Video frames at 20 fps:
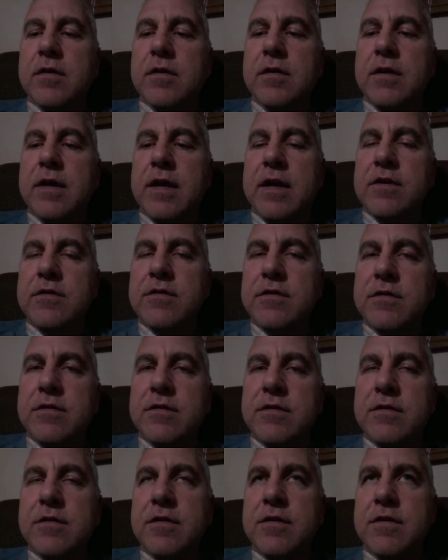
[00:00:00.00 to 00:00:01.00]

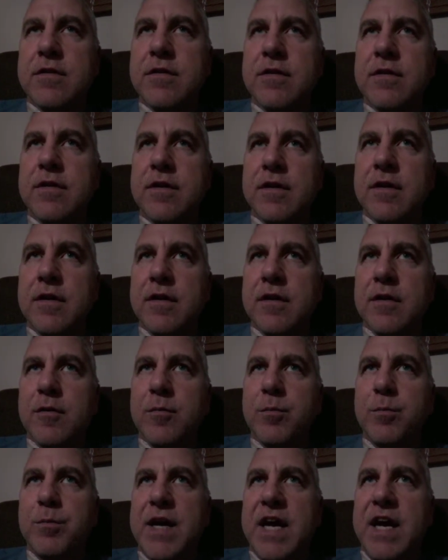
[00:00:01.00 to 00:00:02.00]
less
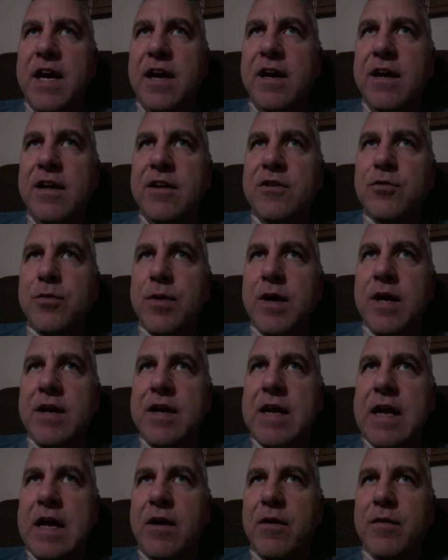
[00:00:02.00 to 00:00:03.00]
pains right
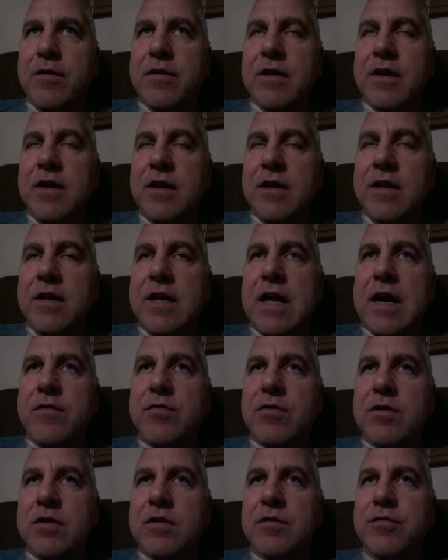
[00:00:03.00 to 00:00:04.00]
now than I did
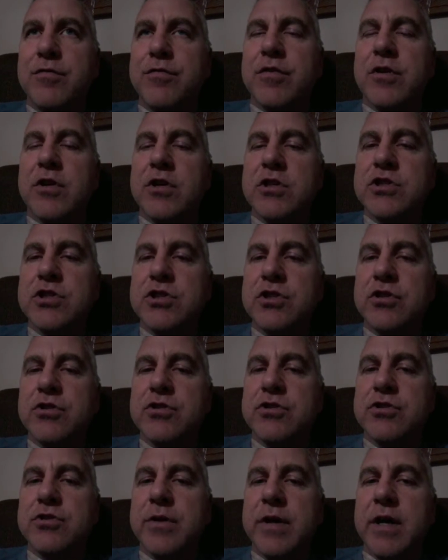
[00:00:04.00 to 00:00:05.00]
after the first
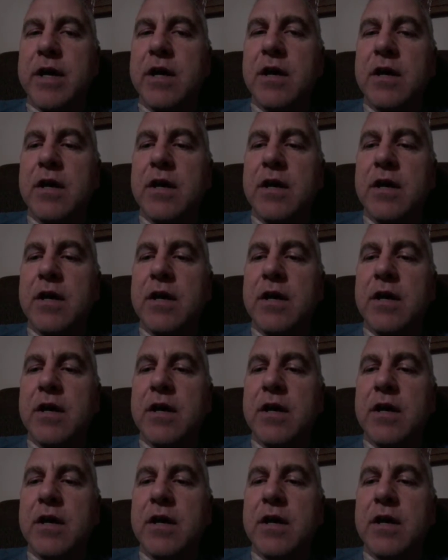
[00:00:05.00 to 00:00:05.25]
surgery,